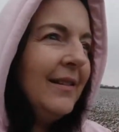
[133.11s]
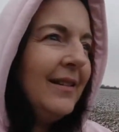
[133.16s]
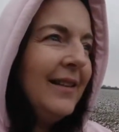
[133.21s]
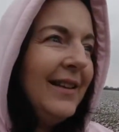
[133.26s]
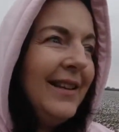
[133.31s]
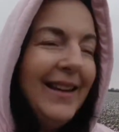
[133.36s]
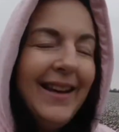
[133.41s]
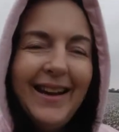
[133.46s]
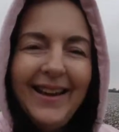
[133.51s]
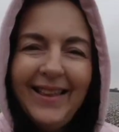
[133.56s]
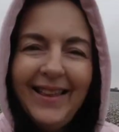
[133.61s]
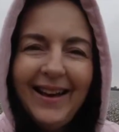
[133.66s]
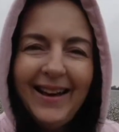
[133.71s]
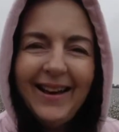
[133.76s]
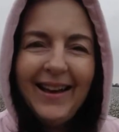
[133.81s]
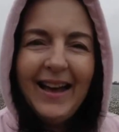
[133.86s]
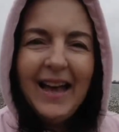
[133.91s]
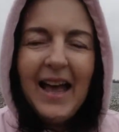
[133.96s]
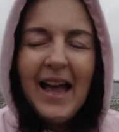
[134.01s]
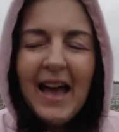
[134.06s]
Can you hear
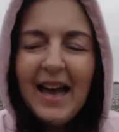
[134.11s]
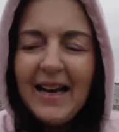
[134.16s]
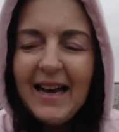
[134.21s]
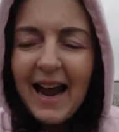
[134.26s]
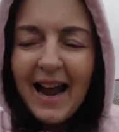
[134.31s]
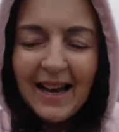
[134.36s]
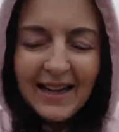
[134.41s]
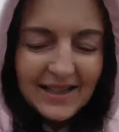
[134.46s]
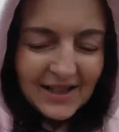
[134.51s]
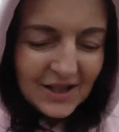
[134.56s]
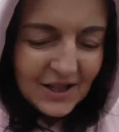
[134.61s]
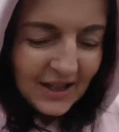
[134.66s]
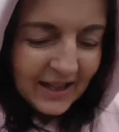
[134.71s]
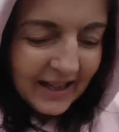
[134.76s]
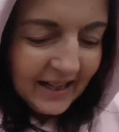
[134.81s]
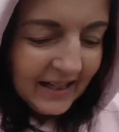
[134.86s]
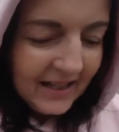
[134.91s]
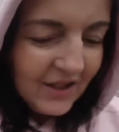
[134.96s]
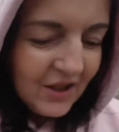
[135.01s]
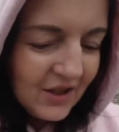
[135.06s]
that? And
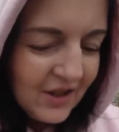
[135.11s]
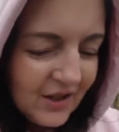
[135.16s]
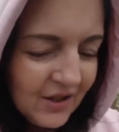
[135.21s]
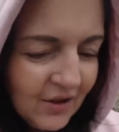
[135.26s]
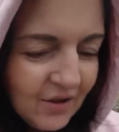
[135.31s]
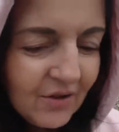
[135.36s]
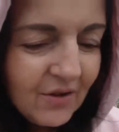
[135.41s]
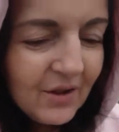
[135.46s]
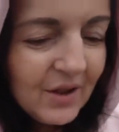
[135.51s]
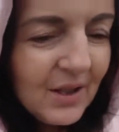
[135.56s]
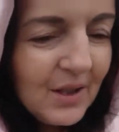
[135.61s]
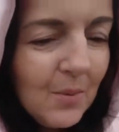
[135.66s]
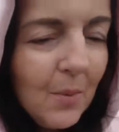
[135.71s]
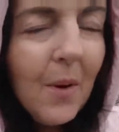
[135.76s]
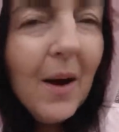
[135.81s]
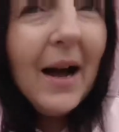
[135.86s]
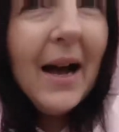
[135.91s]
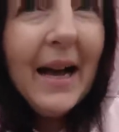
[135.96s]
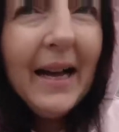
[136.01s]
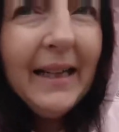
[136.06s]
actually, just across the
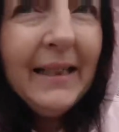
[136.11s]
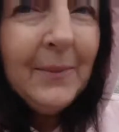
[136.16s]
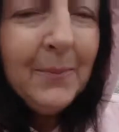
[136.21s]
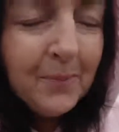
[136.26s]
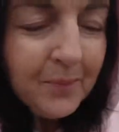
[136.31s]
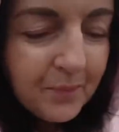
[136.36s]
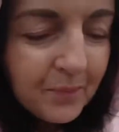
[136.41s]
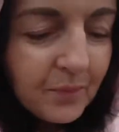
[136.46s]
way,